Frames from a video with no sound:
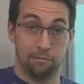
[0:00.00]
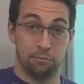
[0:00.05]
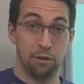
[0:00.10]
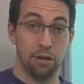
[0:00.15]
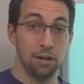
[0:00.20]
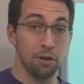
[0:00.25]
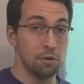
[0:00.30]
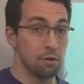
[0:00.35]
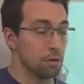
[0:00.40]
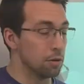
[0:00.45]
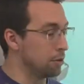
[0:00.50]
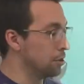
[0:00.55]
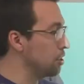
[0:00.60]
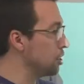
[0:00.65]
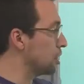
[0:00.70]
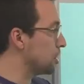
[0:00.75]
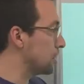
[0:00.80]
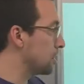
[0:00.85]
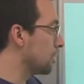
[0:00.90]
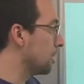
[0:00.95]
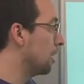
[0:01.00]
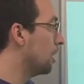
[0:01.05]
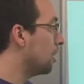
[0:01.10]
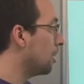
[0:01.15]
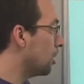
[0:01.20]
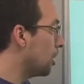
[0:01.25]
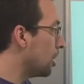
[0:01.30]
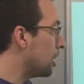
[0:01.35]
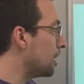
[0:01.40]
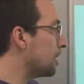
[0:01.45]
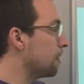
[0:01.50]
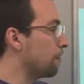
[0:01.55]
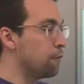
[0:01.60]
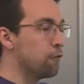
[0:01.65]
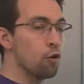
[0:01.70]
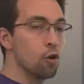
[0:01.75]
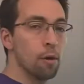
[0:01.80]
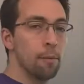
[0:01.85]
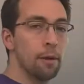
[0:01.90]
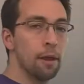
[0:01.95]
Pretty cool. You just look at the
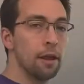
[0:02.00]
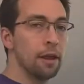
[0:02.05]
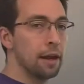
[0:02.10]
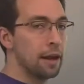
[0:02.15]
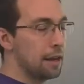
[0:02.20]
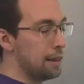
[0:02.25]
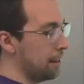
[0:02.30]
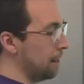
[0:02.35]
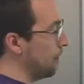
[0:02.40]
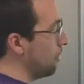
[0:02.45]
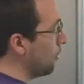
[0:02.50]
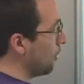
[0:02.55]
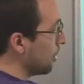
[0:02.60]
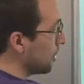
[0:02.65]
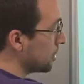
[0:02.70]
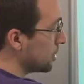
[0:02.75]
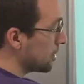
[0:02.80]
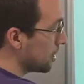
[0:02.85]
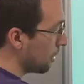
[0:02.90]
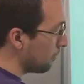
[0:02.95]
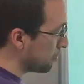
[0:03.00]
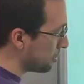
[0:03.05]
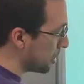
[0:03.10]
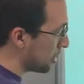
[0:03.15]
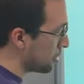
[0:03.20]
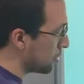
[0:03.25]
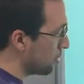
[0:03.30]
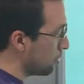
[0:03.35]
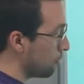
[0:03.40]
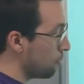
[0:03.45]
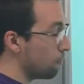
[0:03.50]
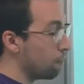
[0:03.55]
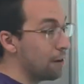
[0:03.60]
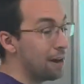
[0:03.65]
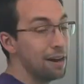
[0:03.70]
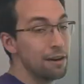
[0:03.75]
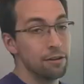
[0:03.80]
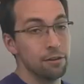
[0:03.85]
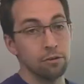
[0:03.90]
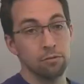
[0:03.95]
formula and then substitute your
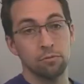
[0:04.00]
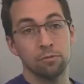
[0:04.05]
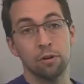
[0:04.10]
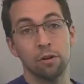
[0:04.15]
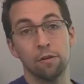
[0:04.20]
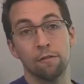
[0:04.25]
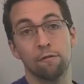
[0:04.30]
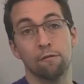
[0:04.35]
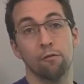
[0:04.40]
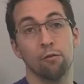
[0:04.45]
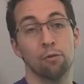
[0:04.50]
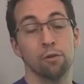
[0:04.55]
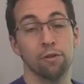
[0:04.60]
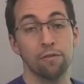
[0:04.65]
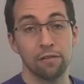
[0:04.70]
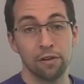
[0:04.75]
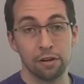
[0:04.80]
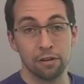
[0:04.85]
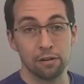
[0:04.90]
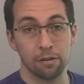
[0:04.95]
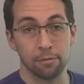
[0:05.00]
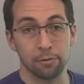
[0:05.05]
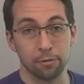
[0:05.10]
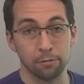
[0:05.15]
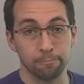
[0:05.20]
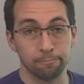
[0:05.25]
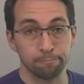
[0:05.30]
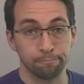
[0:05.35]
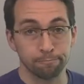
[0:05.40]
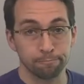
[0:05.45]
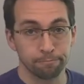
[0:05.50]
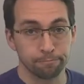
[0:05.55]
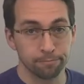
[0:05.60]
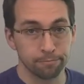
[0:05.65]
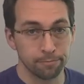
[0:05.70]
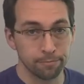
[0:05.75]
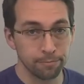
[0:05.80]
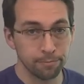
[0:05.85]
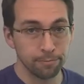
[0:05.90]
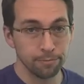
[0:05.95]
value for the variable.
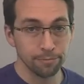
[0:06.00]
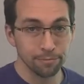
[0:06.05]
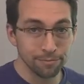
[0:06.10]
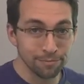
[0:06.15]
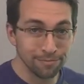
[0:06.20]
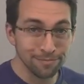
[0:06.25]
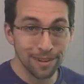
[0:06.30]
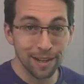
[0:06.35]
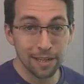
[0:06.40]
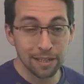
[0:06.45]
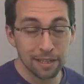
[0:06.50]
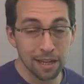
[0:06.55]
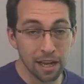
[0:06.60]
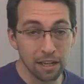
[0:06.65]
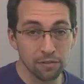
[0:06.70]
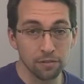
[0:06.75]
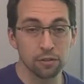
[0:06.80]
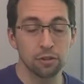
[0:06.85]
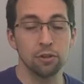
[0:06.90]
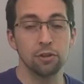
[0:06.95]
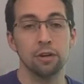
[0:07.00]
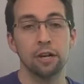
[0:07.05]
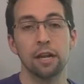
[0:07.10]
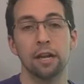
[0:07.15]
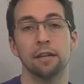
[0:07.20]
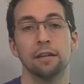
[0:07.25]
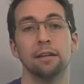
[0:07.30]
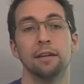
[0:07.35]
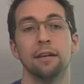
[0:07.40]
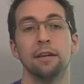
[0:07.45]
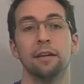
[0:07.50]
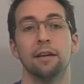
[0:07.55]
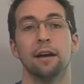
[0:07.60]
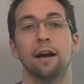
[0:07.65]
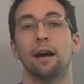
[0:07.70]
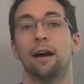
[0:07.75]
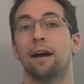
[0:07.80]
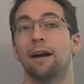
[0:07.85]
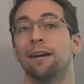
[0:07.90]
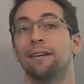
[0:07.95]
Thanks, guys, for tuning in.
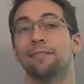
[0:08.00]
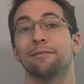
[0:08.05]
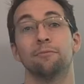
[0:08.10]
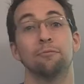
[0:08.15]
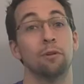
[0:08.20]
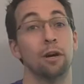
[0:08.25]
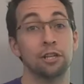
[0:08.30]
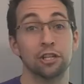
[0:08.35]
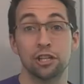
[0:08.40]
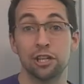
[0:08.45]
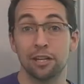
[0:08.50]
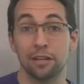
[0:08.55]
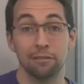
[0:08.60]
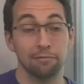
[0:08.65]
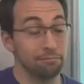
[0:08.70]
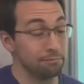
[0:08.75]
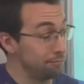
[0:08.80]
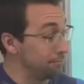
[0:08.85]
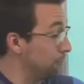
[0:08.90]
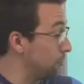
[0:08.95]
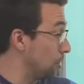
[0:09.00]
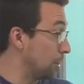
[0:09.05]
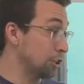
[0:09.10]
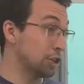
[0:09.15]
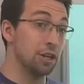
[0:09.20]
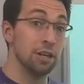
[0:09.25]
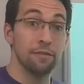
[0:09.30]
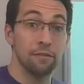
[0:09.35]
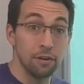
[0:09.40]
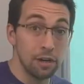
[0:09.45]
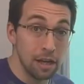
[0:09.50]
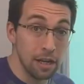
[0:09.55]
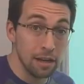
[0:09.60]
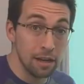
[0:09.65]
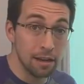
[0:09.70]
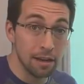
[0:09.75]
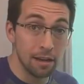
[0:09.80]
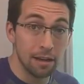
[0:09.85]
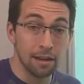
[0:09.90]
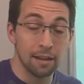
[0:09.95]
Uh, watch, watch again if you
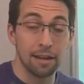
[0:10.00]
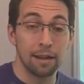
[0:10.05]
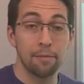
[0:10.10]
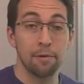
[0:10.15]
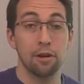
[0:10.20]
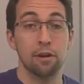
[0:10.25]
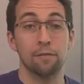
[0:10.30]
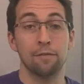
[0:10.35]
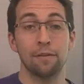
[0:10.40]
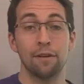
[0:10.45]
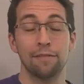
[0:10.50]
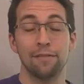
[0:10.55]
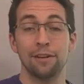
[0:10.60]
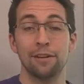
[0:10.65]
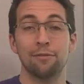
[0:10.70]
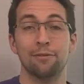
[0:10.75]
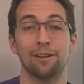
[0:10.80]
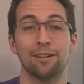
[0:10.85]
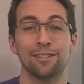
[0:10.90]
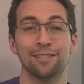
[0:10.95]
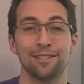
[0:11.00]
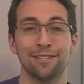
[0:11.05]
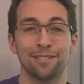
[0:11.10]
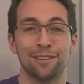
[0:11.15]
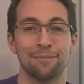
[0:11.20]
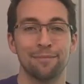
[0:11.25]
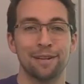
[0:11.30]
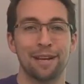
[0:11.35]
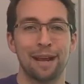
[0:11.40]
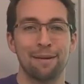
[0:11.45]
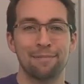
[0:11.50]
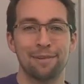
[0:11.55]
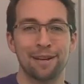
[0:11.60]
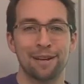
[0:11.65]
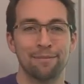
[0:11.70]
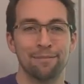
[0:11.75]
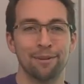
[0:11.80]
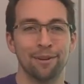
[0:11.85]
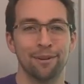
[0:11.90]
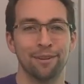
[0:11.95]
need. Let me know if you have any questions. I'll be happy to
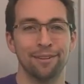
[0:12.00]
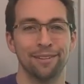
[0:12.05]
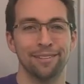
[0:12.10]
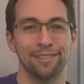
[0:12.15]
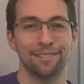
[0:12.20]
help you.